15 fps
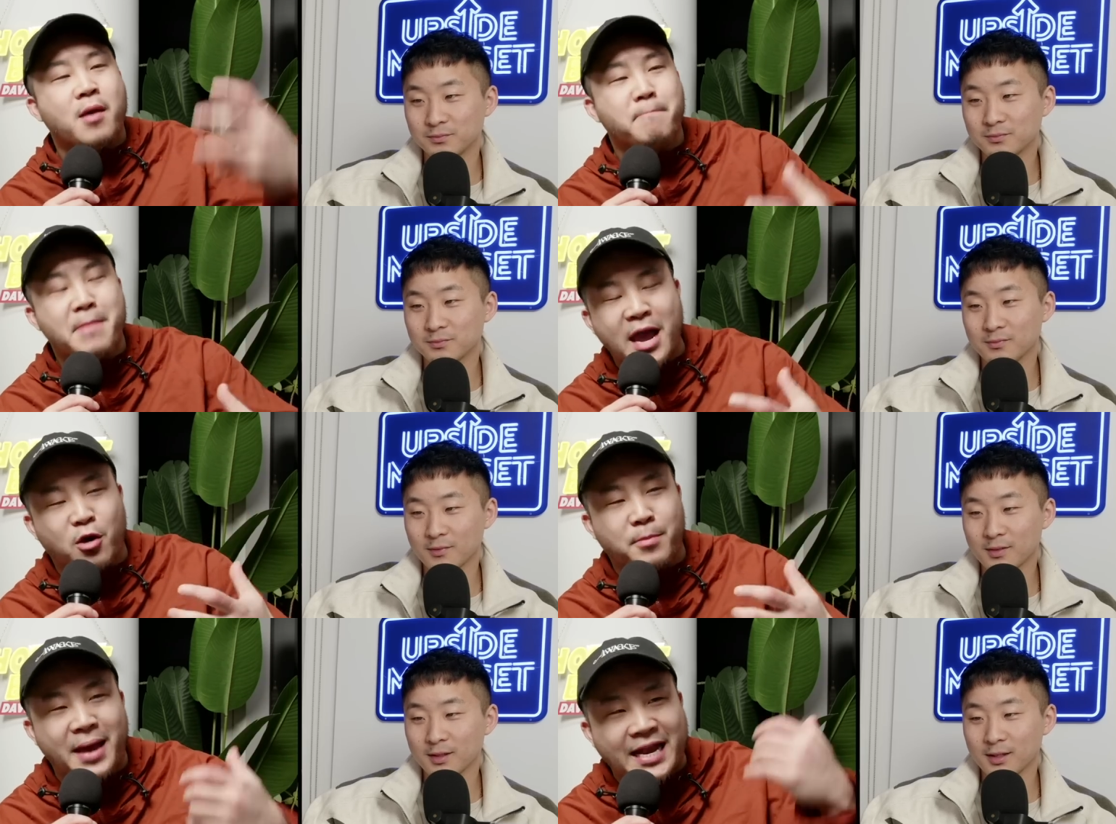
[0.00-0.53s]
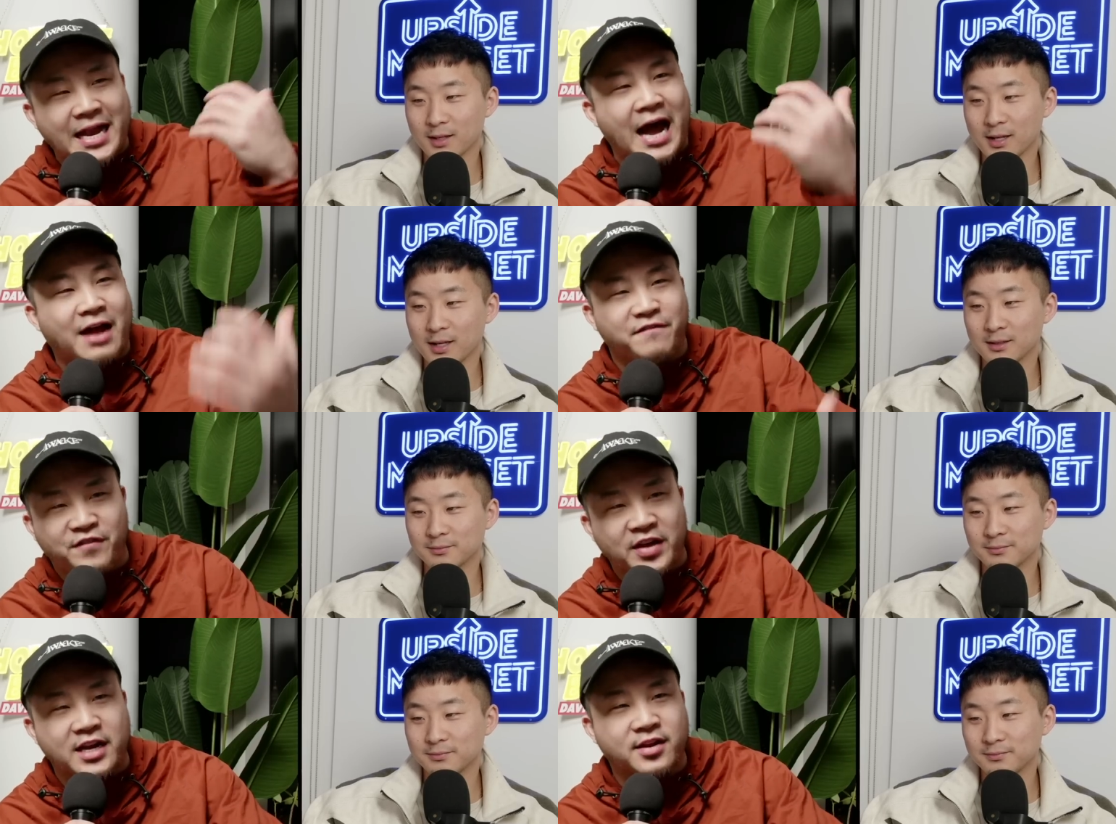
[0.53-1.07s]
Speaker 1: may or may not yeah.
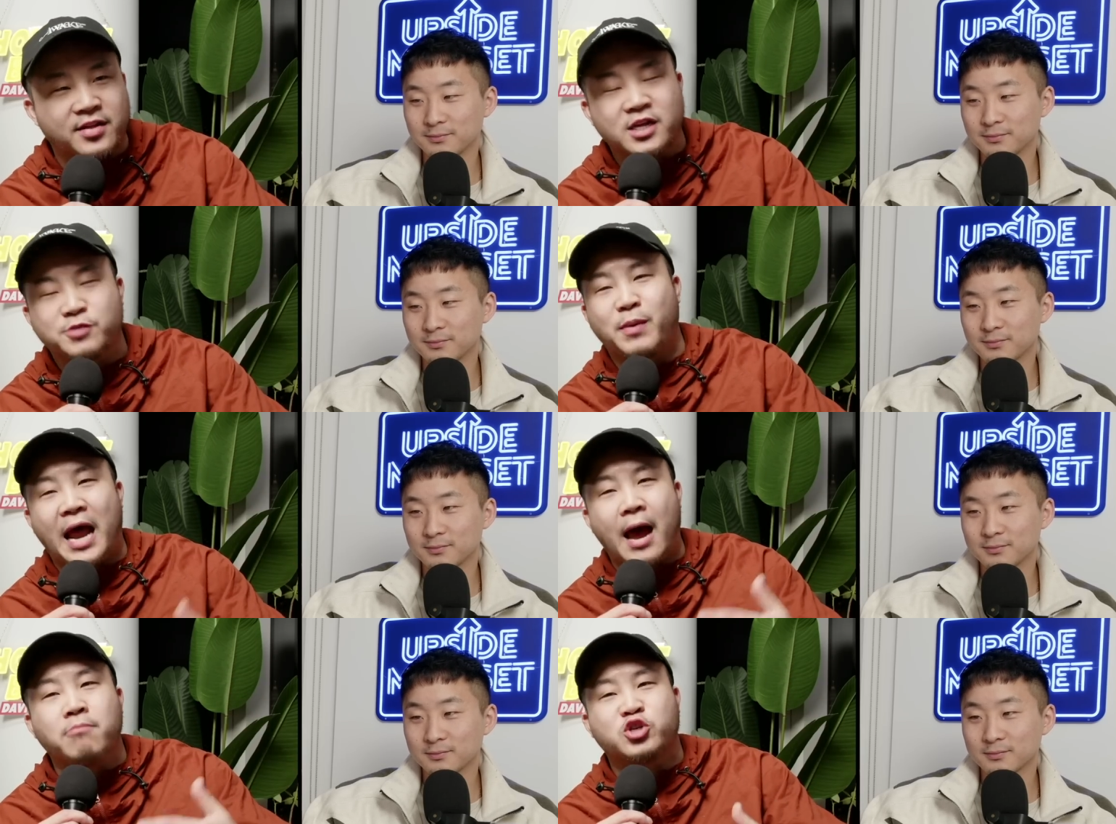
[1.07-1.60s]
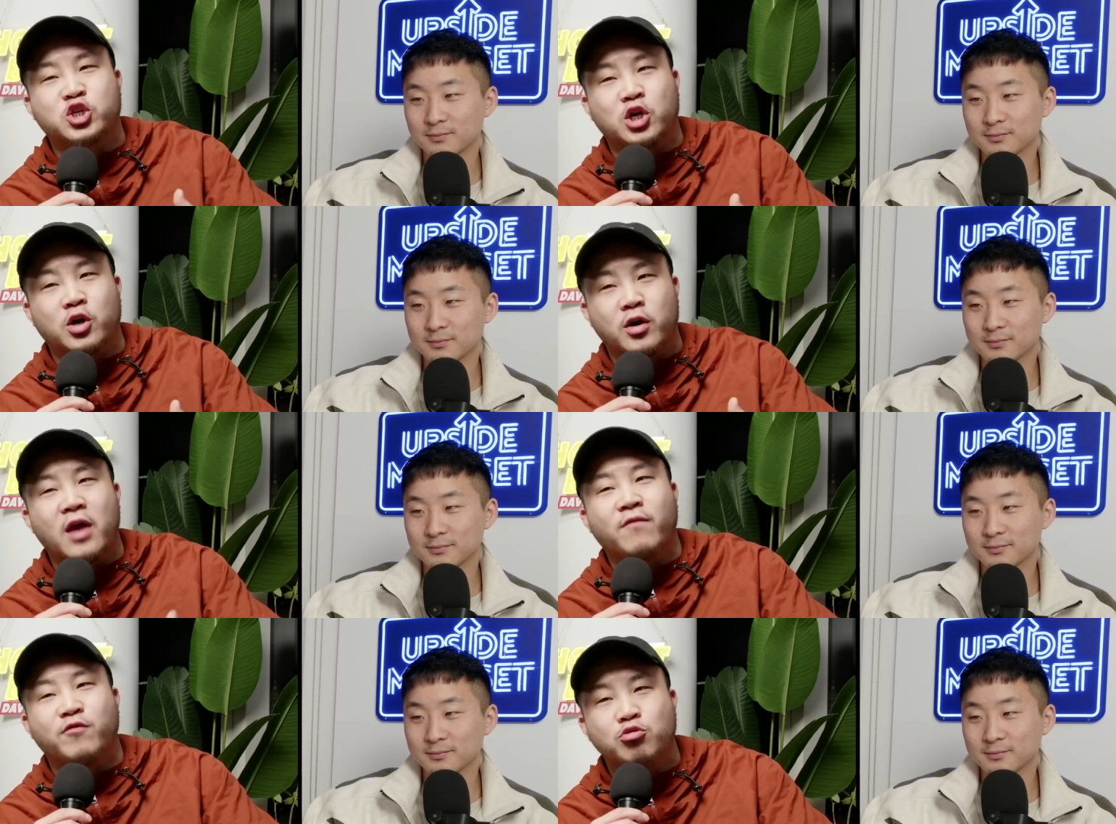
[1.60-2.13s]
fit into this, but I'm
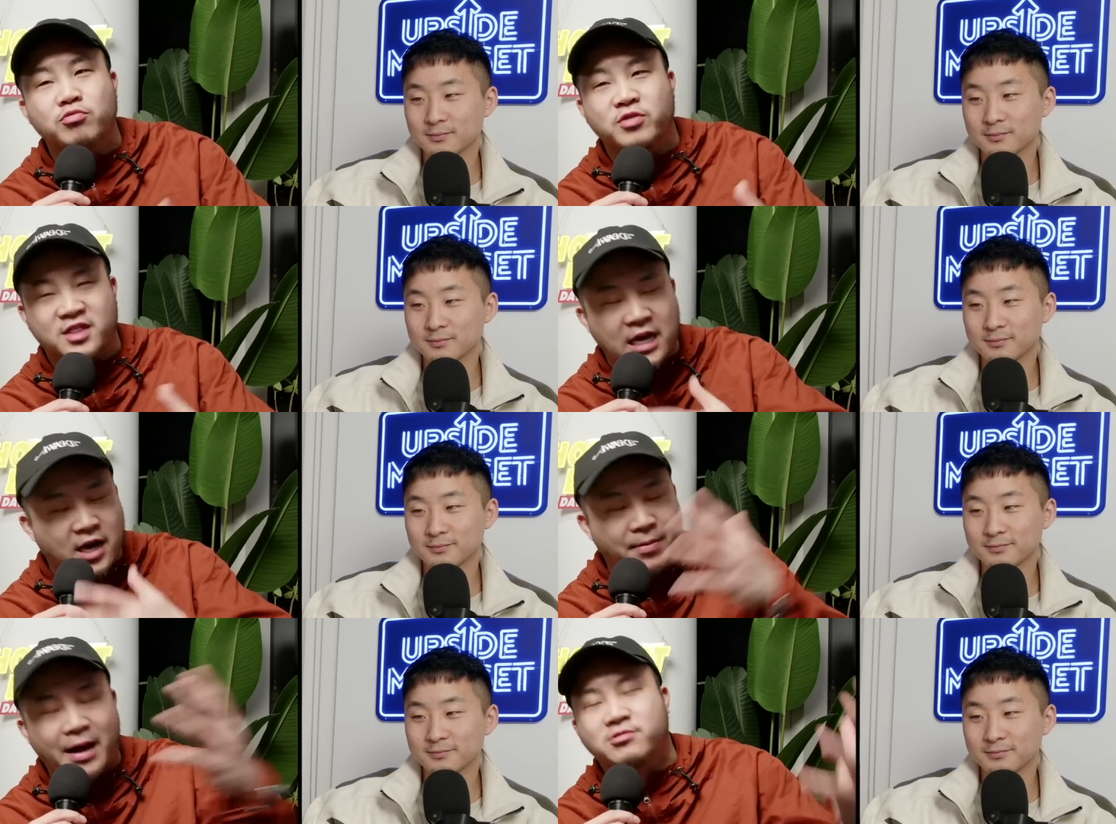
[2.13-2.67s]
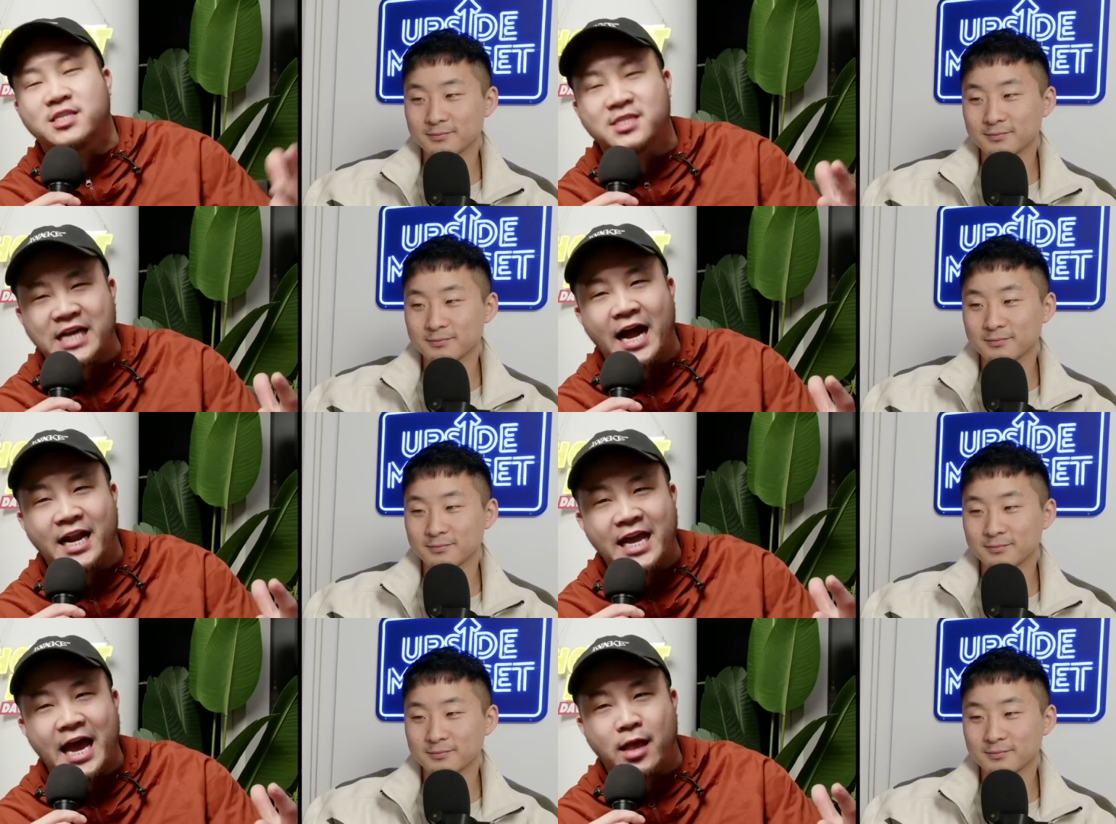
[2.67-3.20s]
sure if you think about
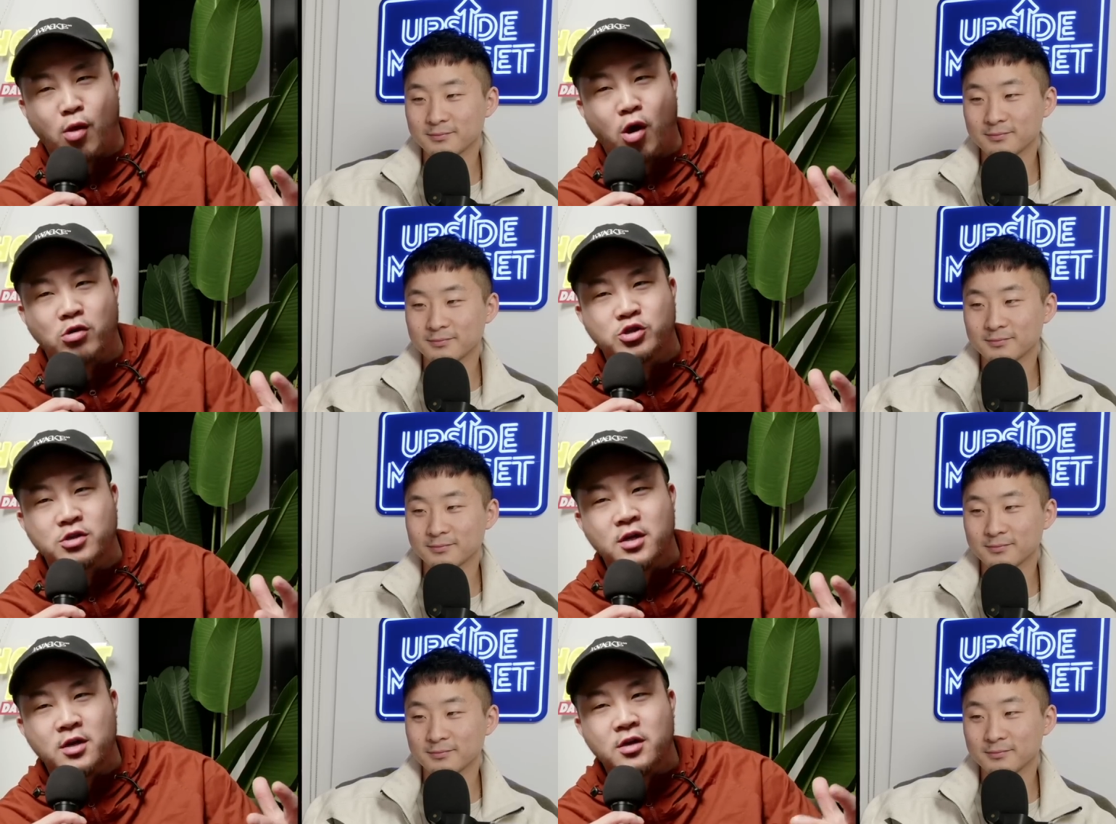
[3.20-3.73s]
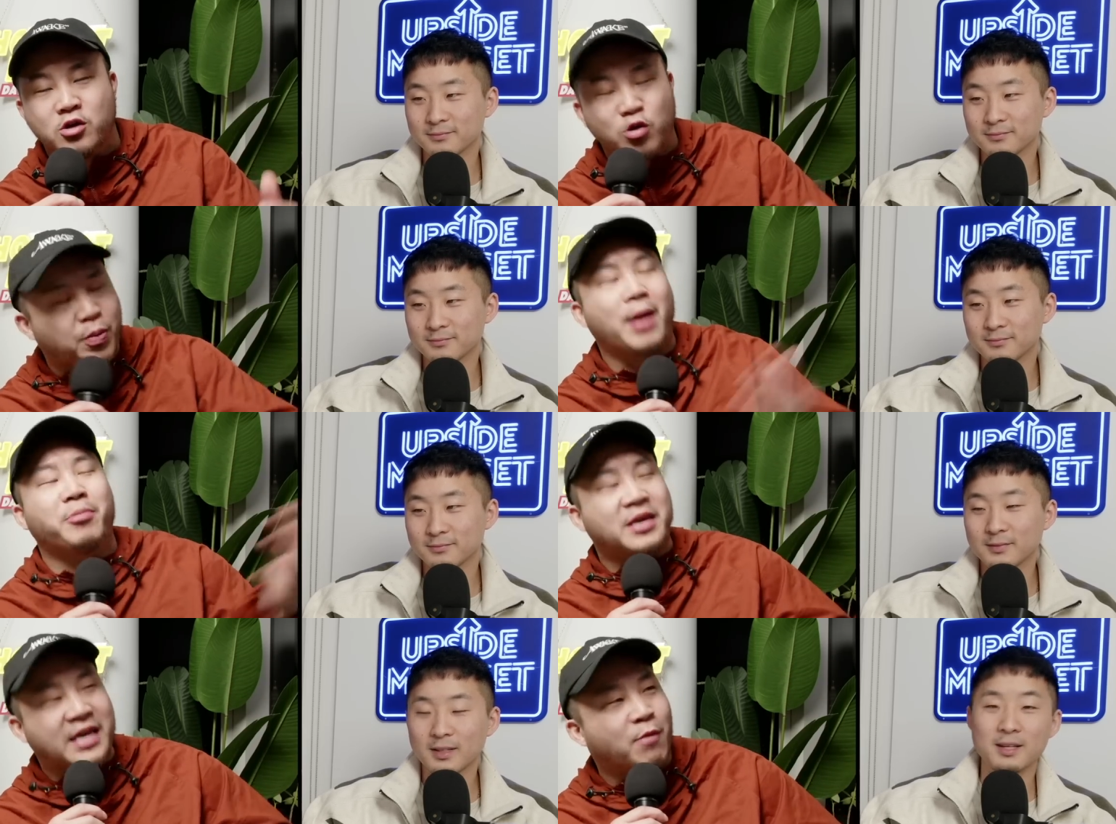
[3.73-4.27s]
society at large, you
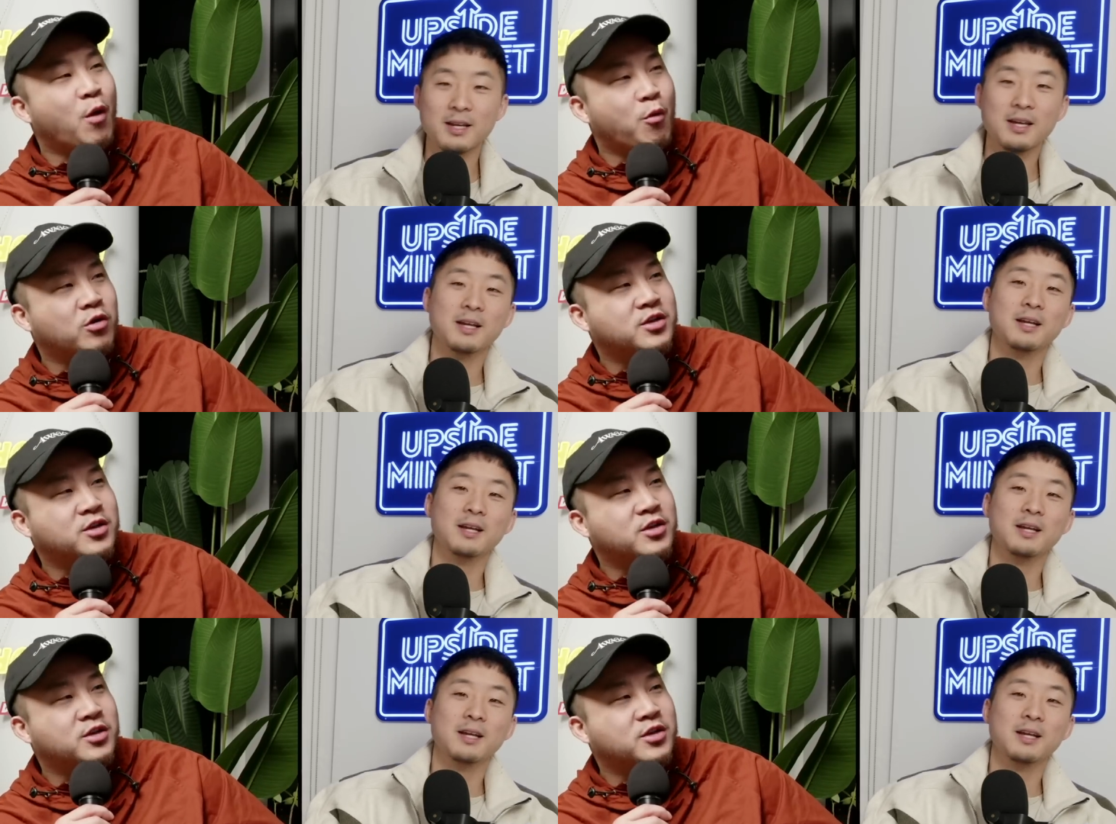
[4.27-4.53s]
probably get what we're